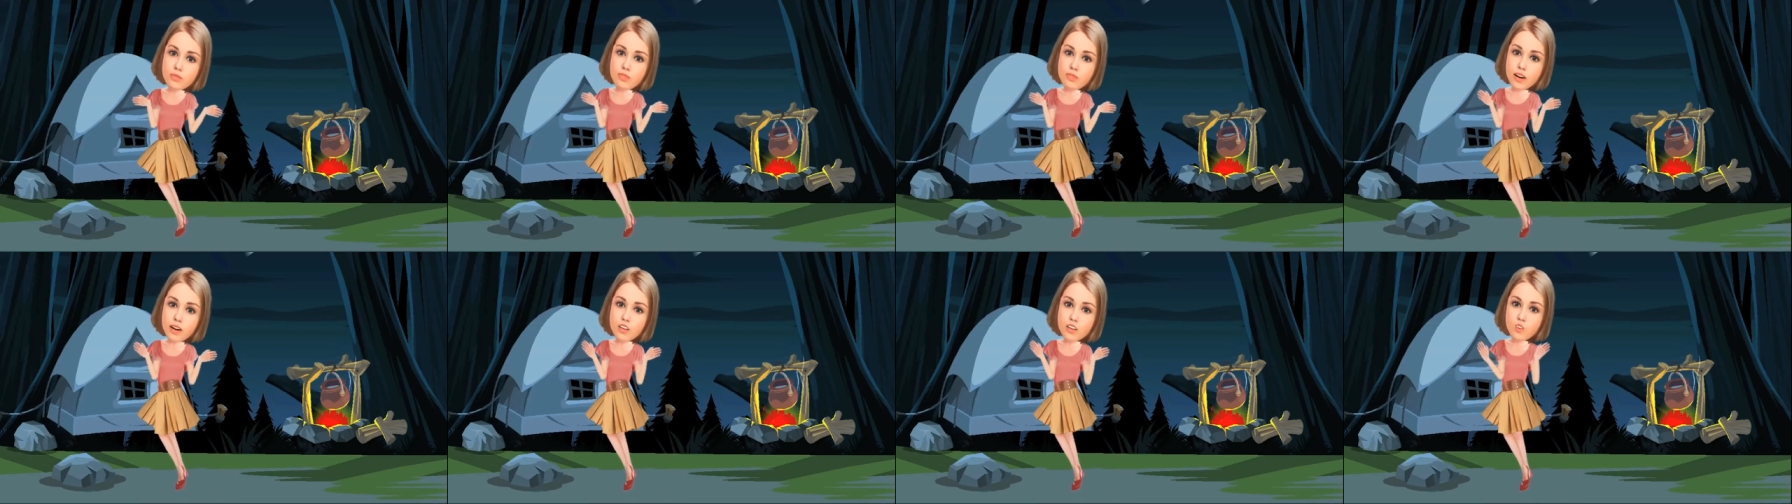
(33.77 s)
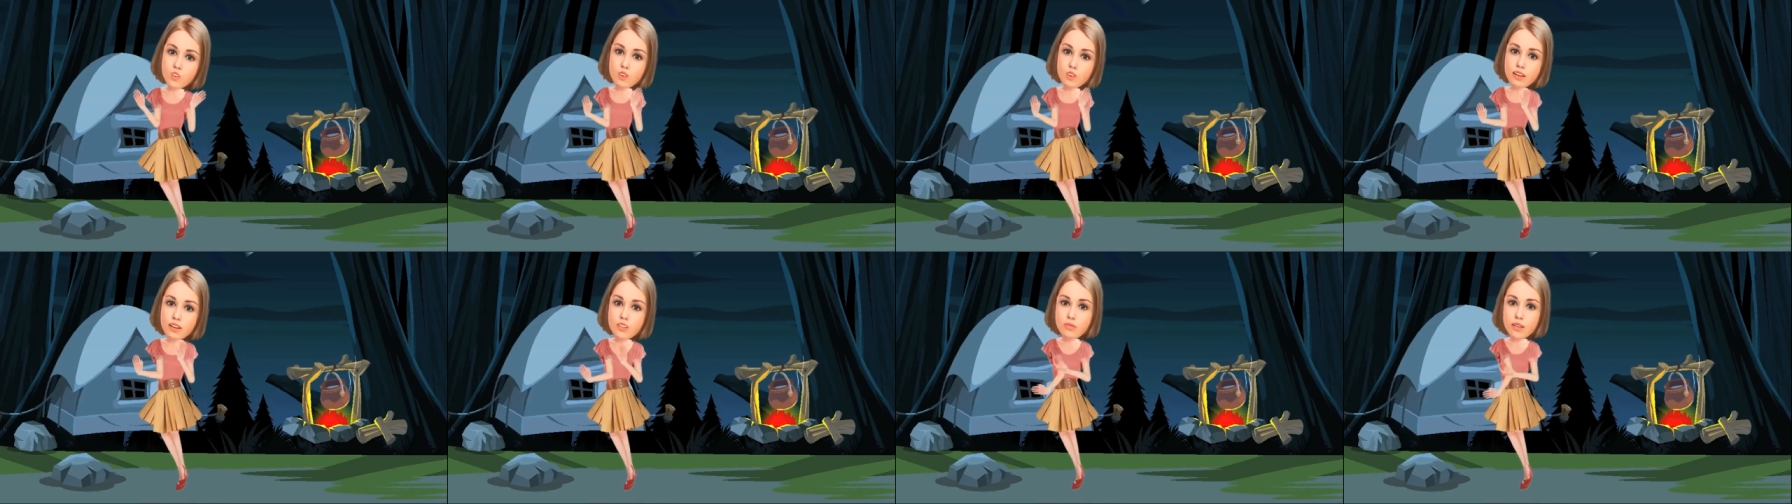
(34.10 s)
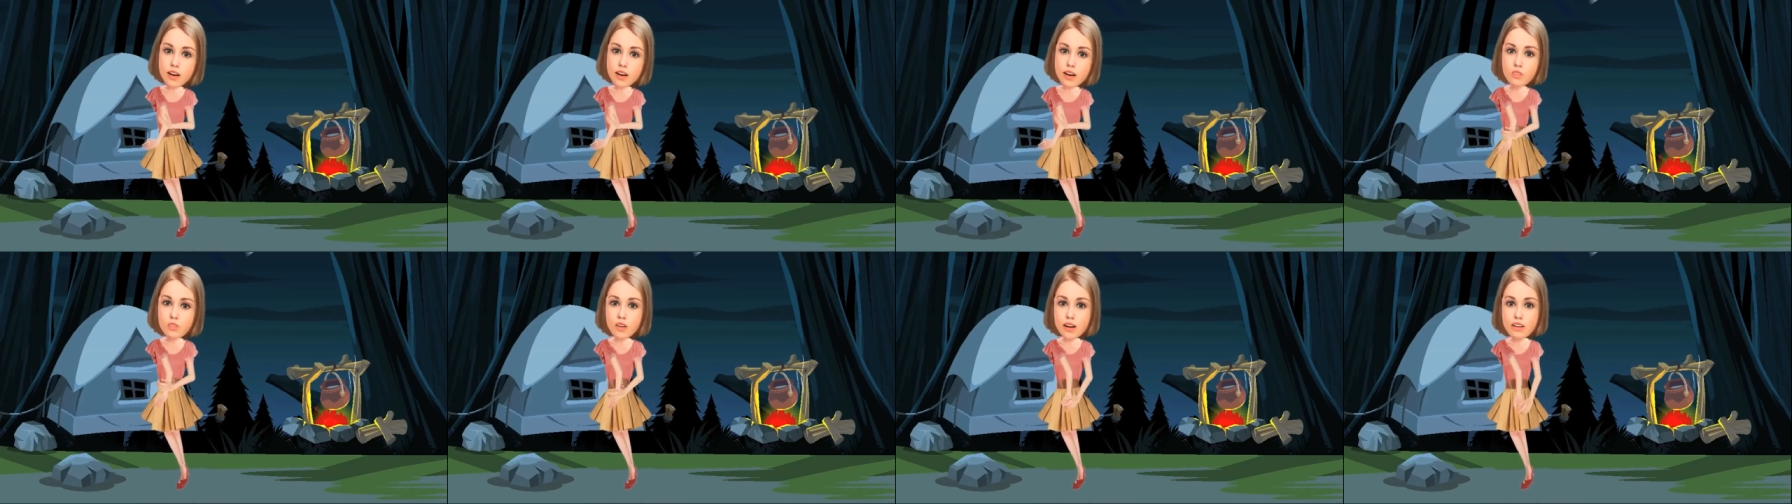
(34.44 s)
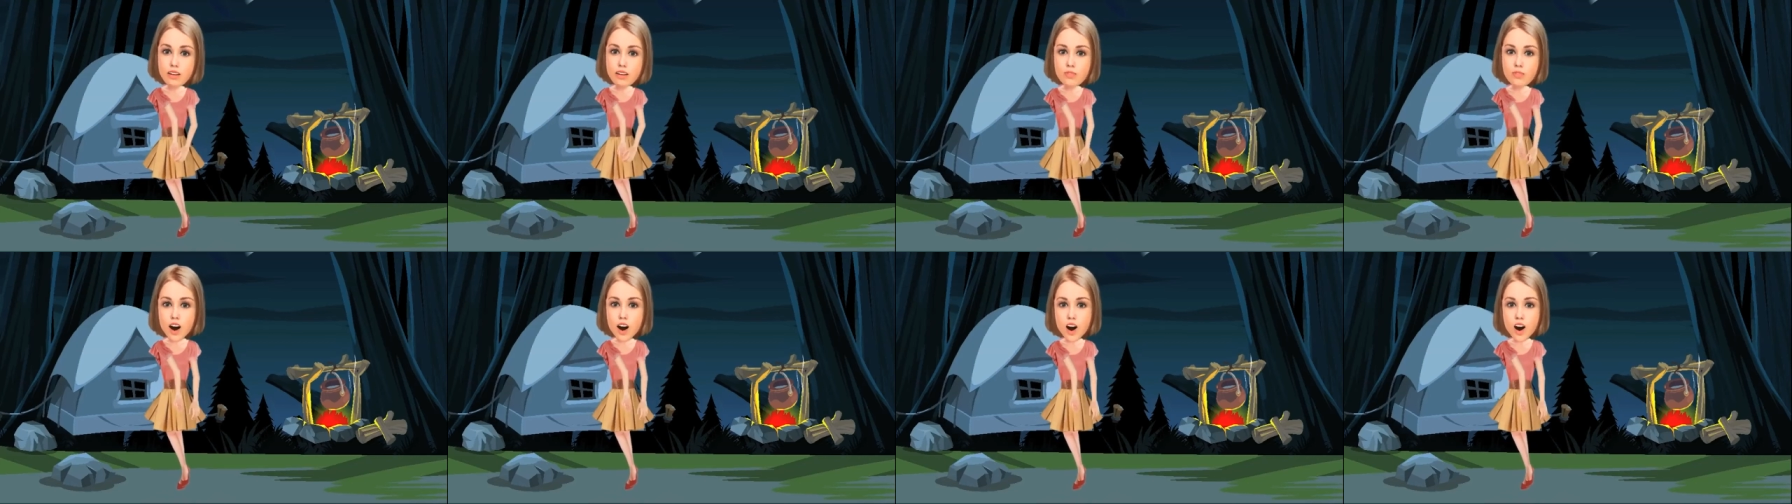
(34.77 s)
and instead
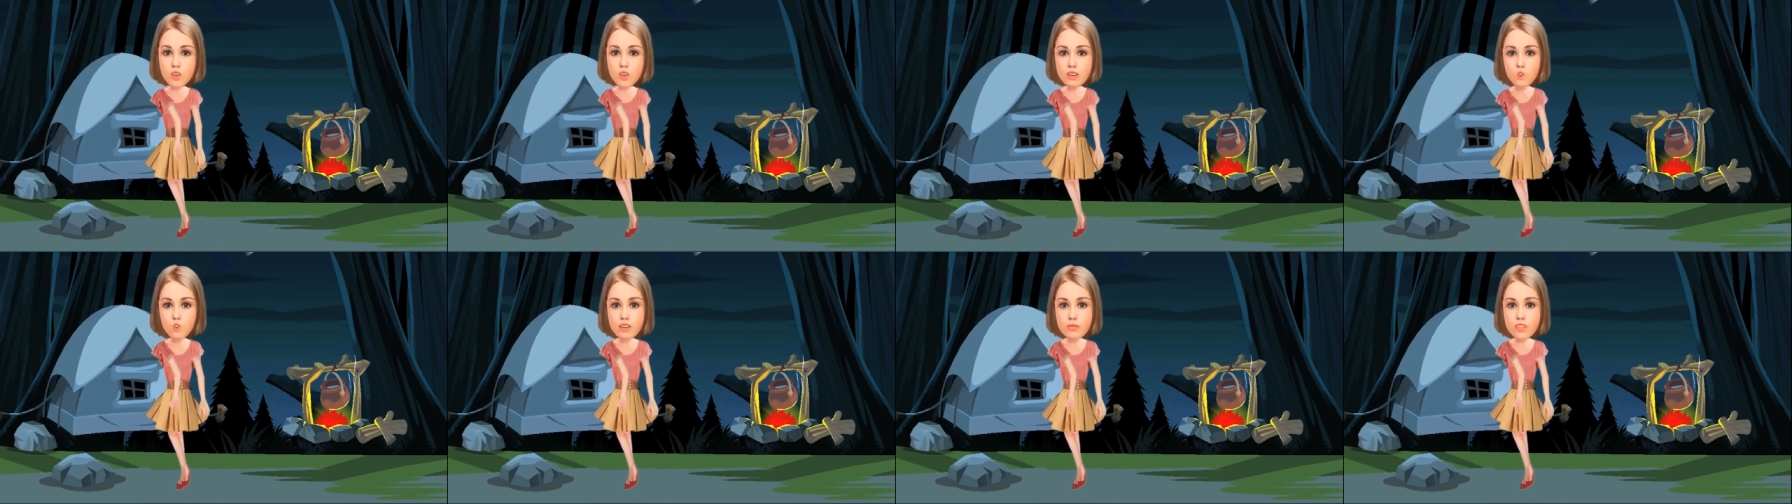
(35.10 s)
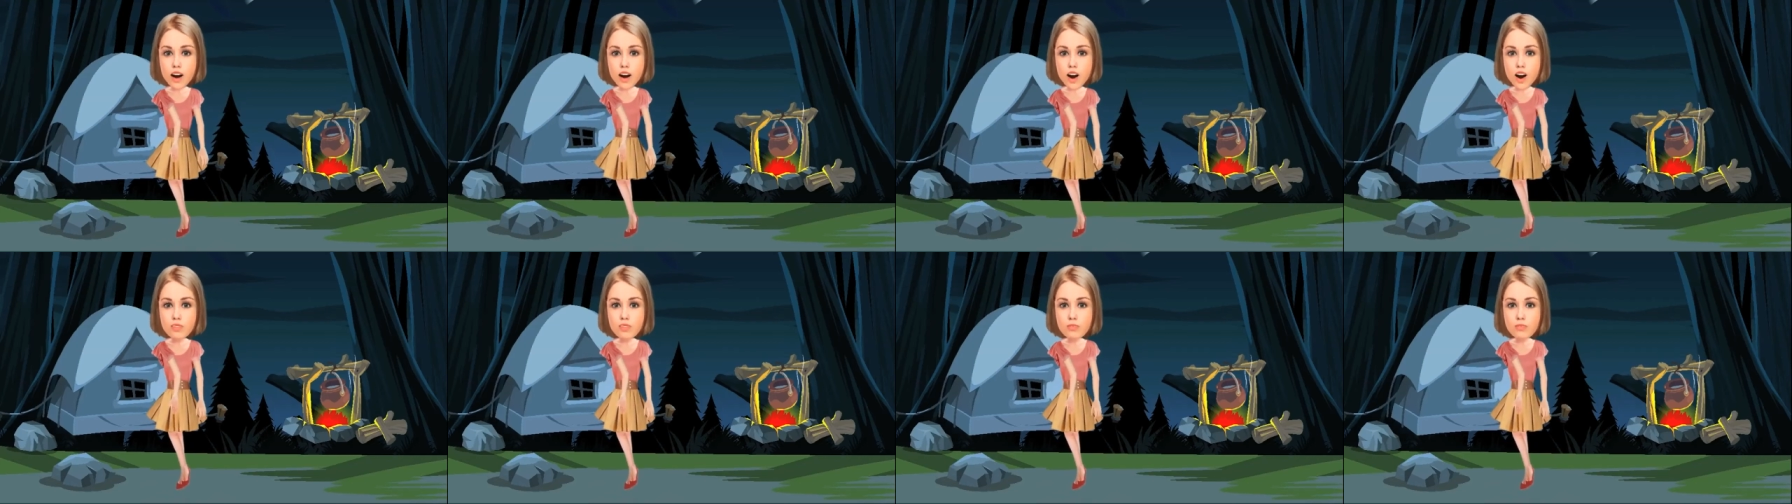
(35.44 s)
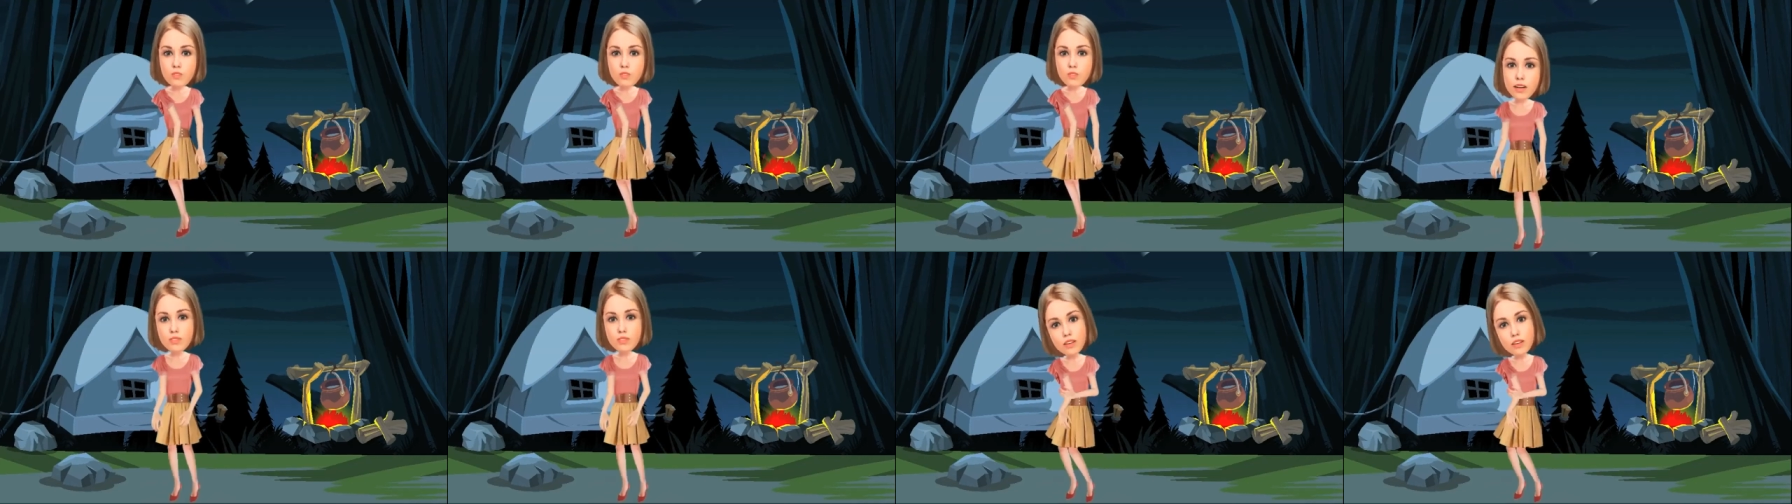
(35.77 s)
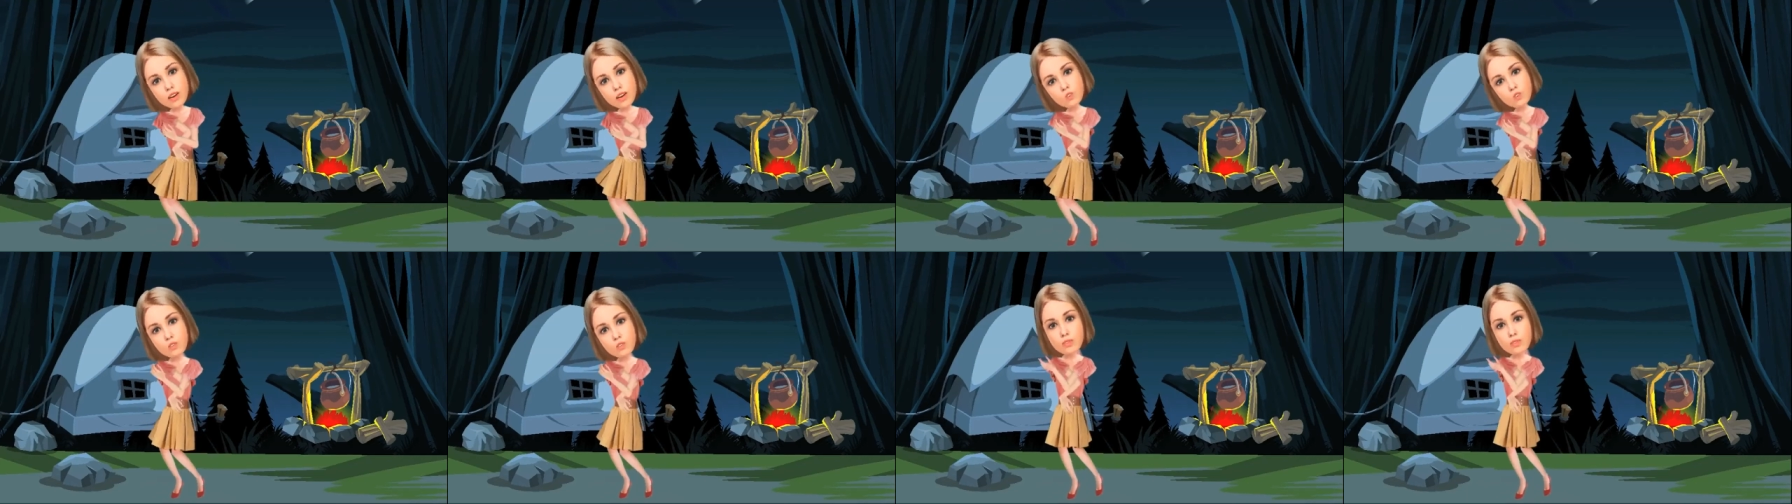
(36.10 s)
just washed his mouth with
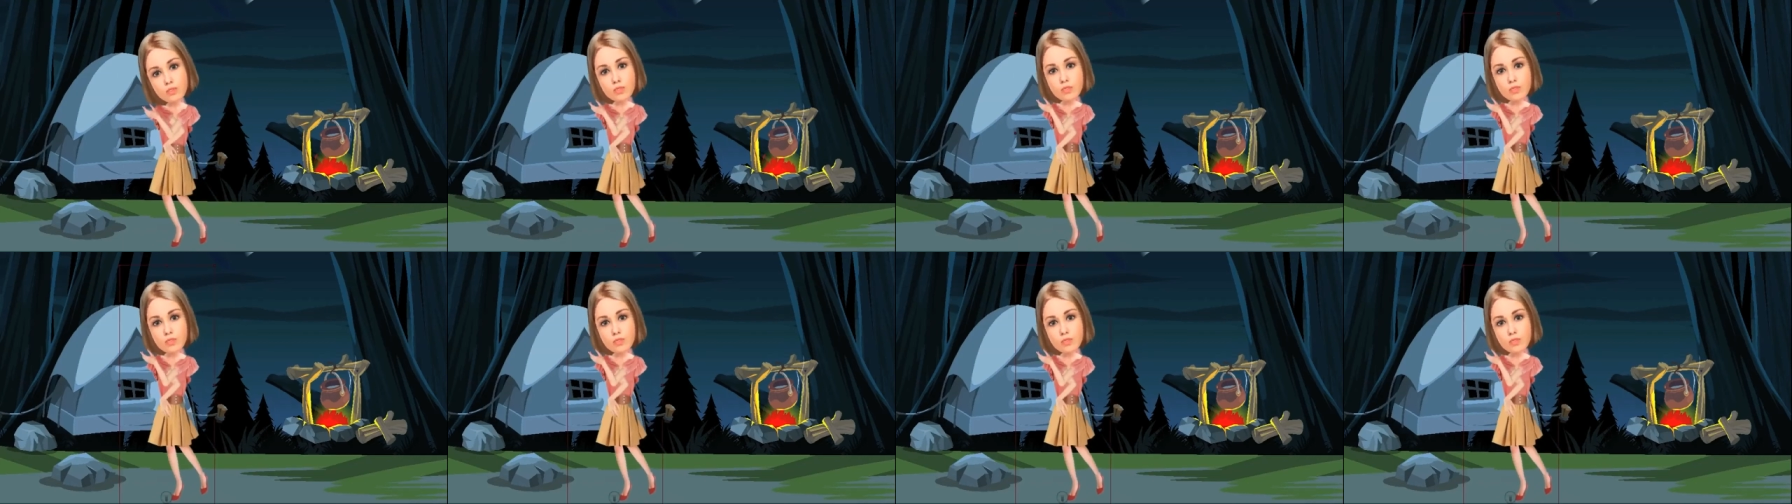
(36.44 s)
tea.